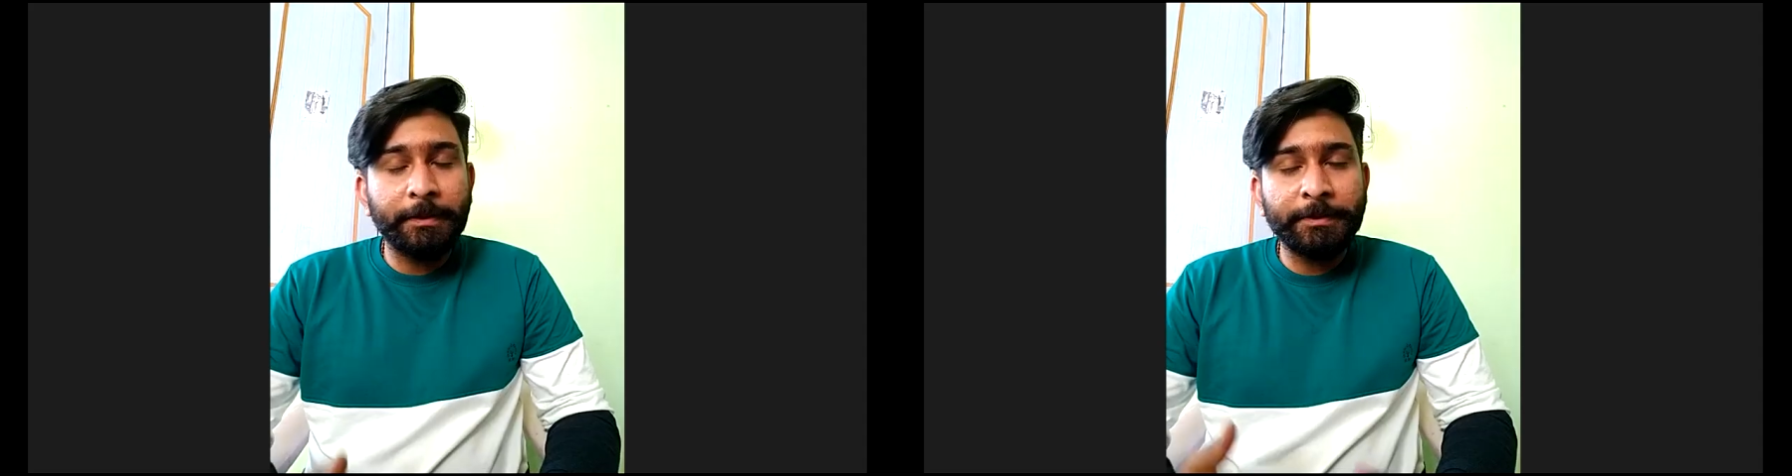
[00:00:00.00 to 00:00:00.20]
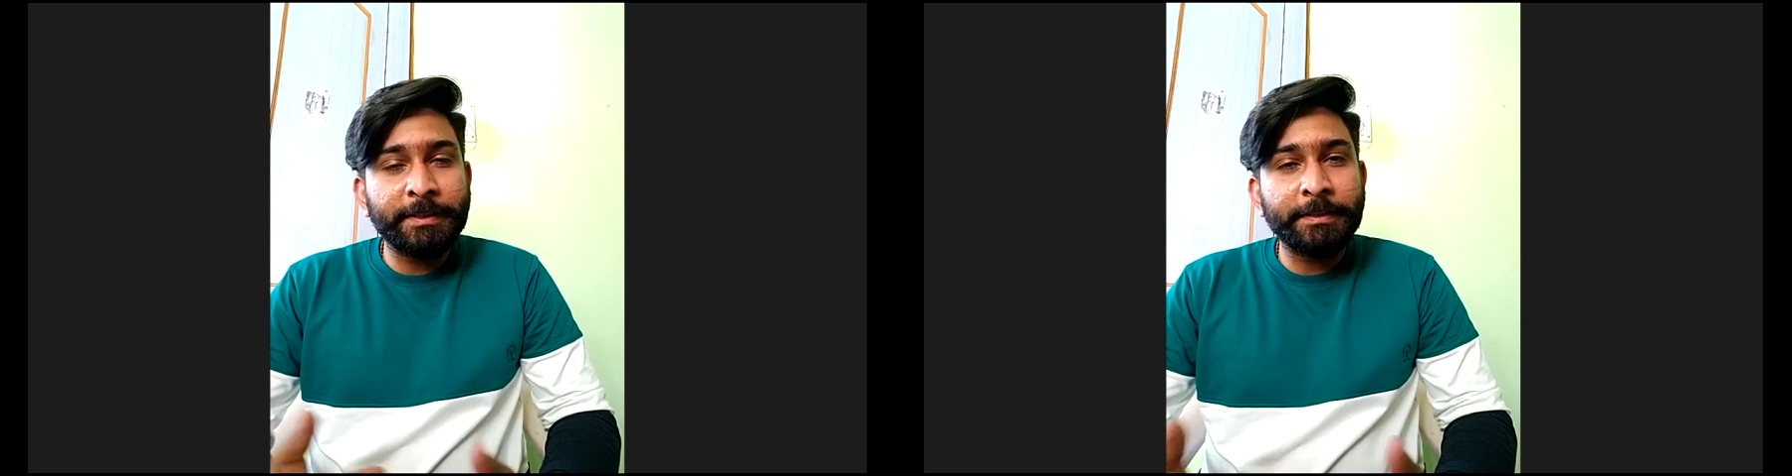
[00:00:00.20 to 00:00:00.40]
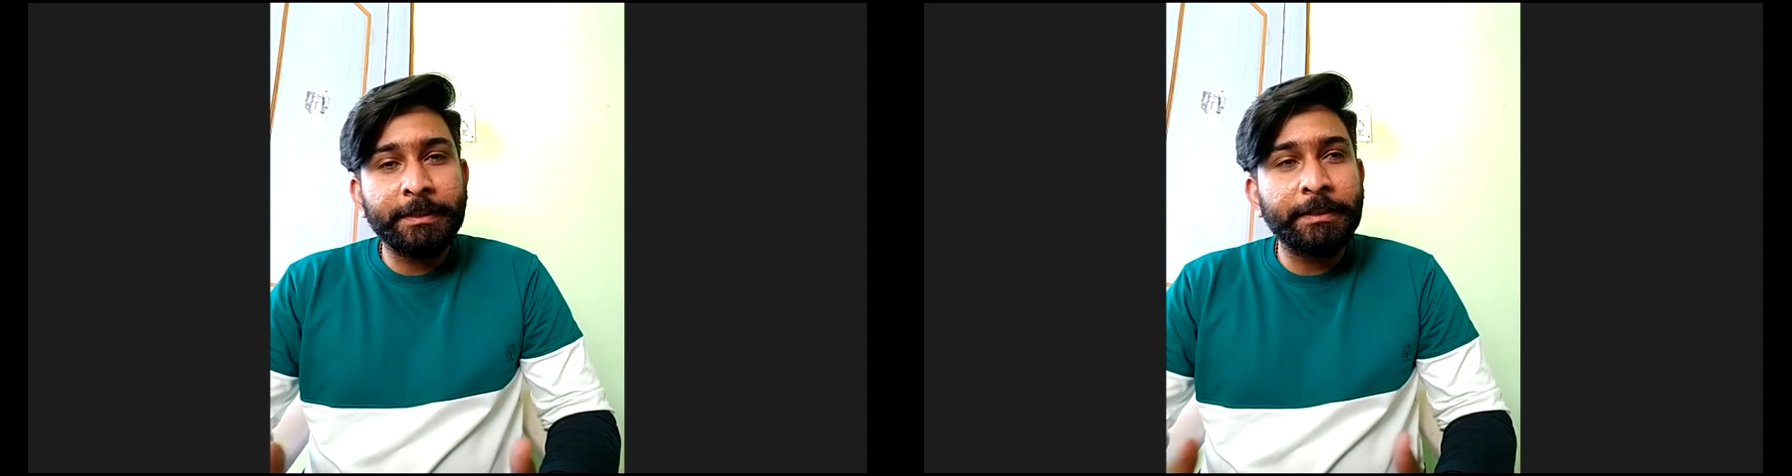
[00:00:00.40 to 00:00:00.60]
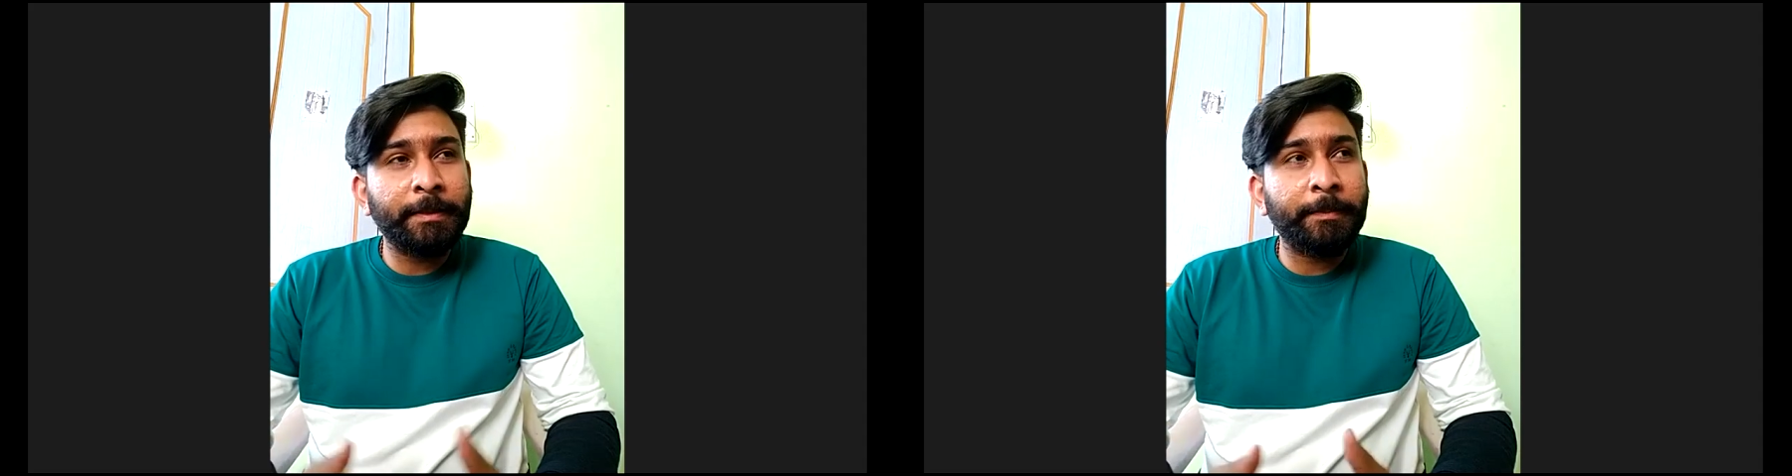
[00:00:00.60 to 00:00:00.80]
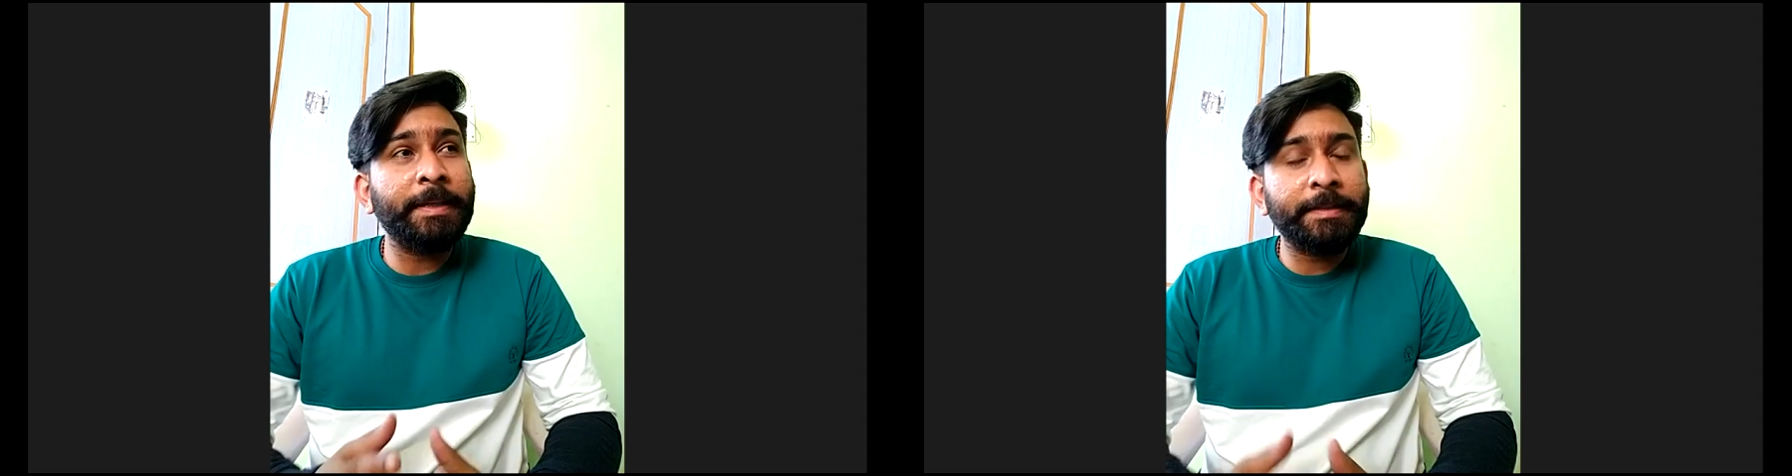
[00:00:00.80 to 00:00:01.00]
i was just saying
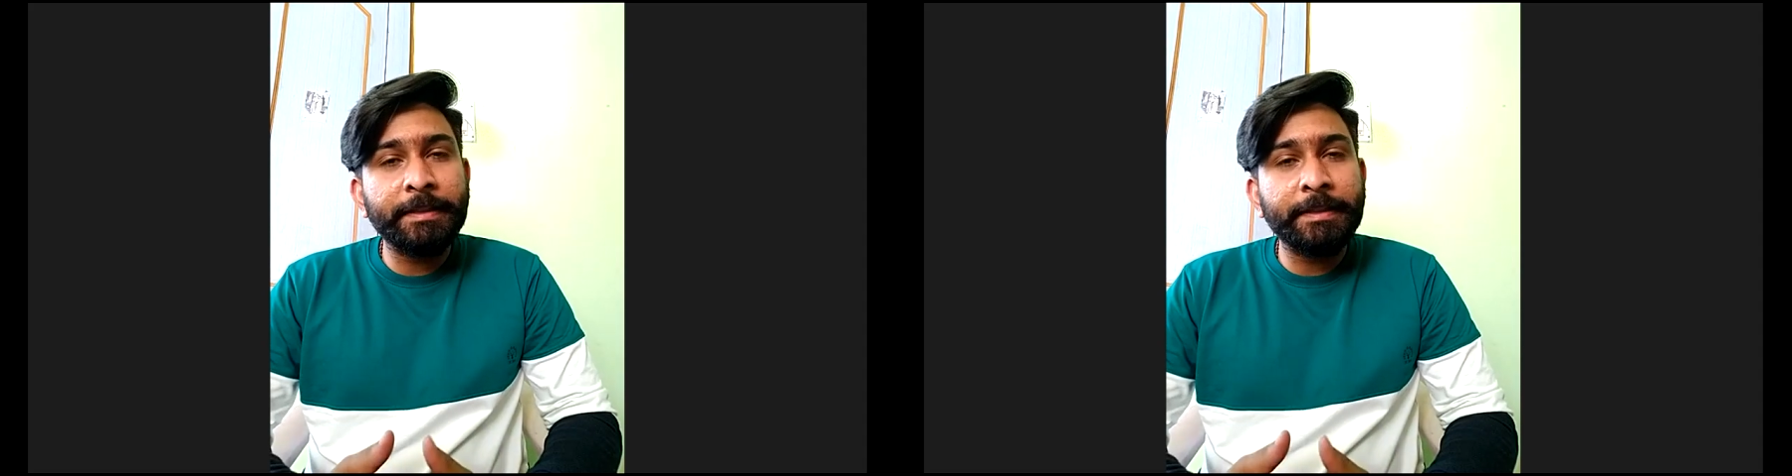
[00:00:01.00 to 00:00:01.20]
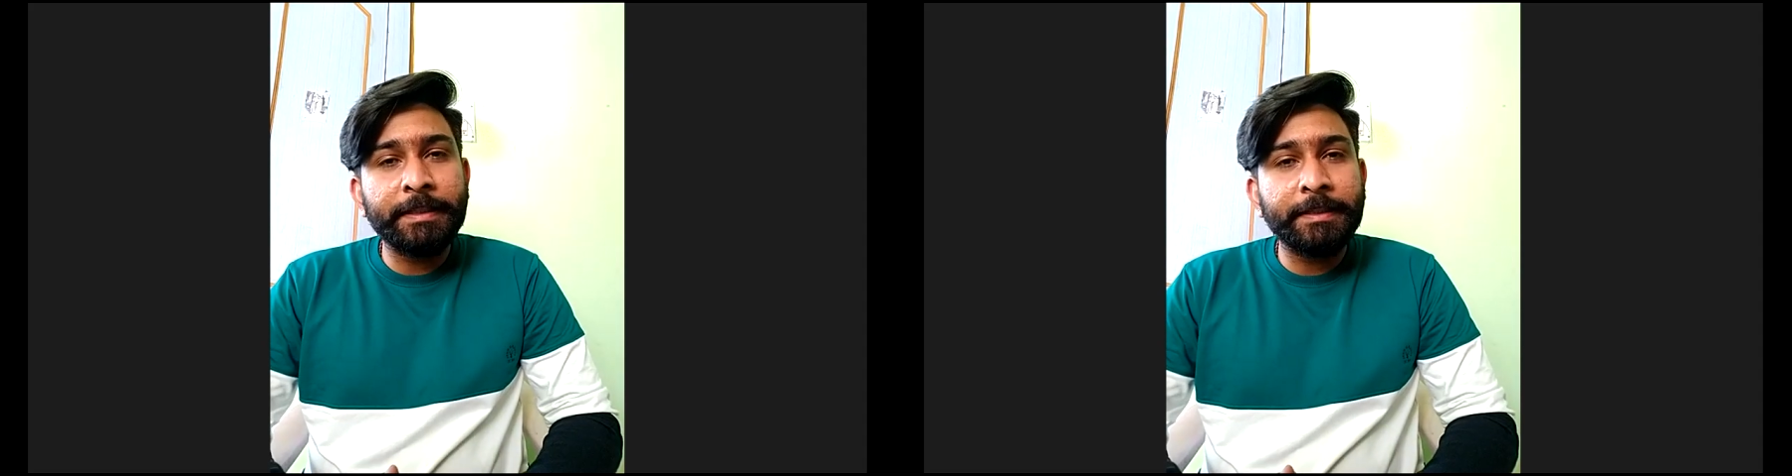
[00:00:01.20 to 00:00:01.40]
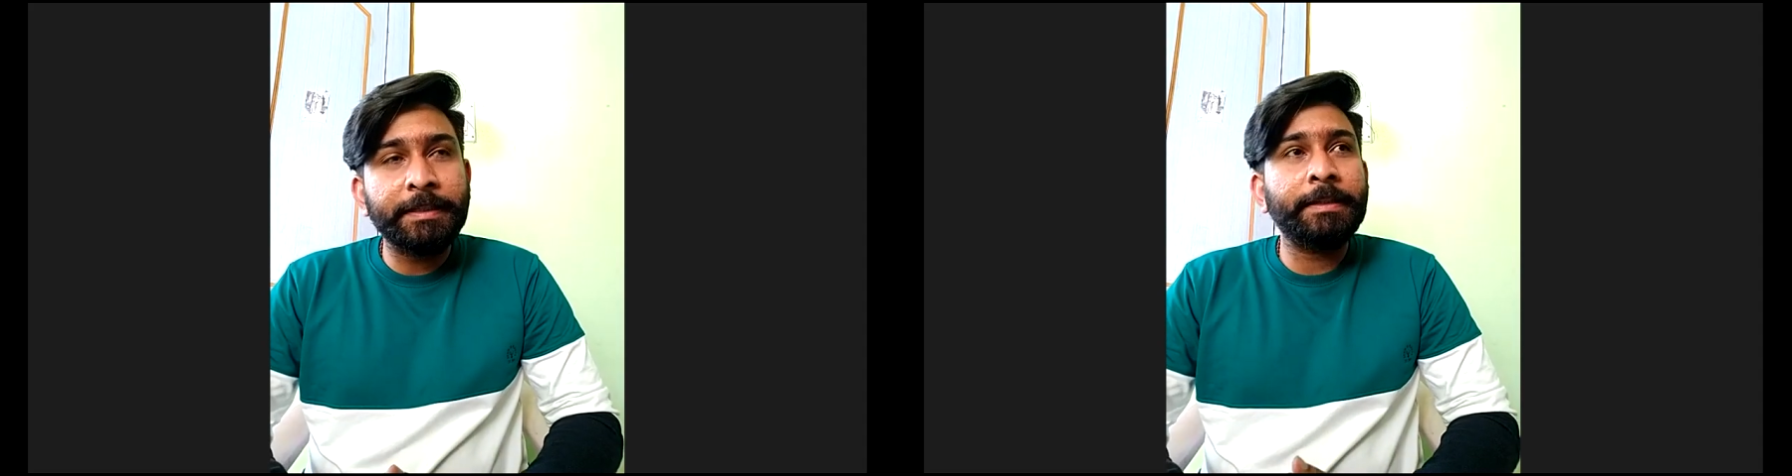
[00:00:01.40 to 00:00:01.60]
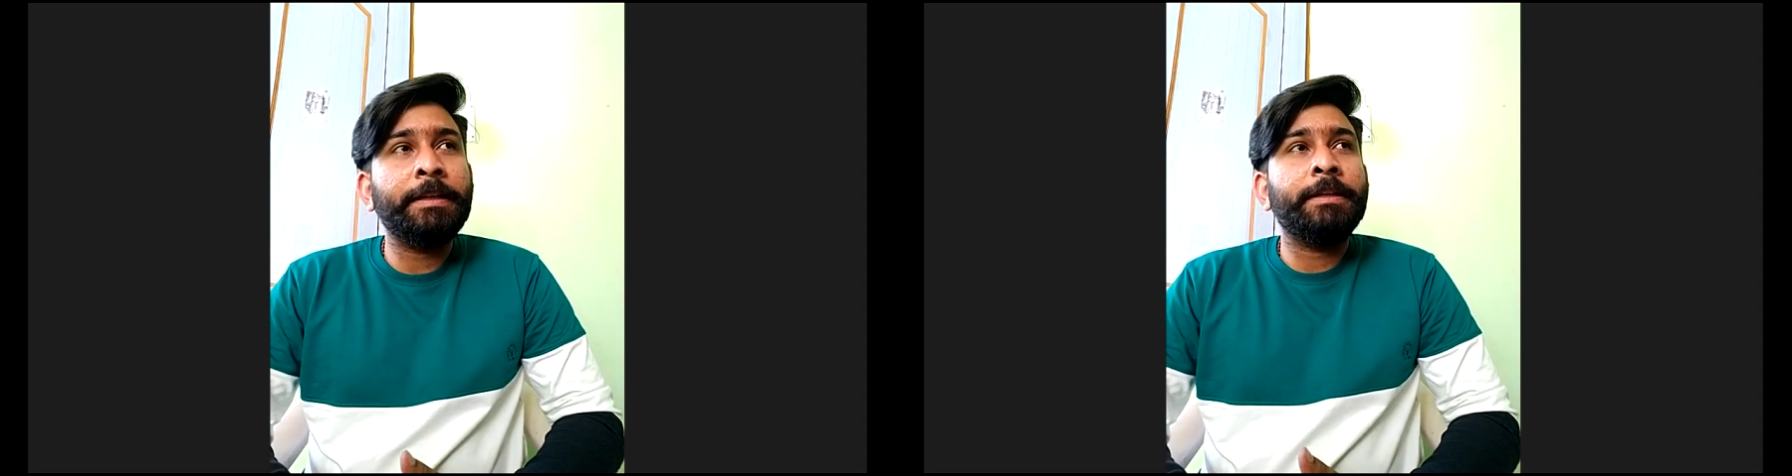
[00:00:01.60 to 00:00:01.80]
the main thing is i think